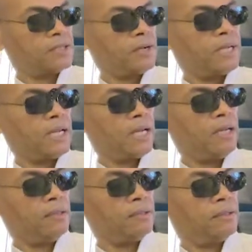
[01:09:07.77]

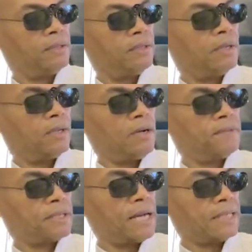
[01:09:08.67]
38 of
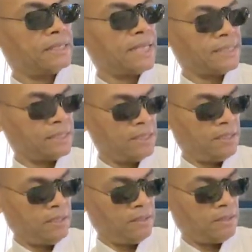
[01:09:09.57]
the Clock of
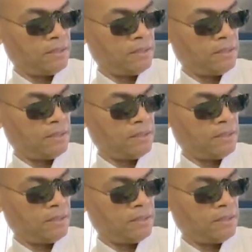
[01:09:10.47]
Destiny,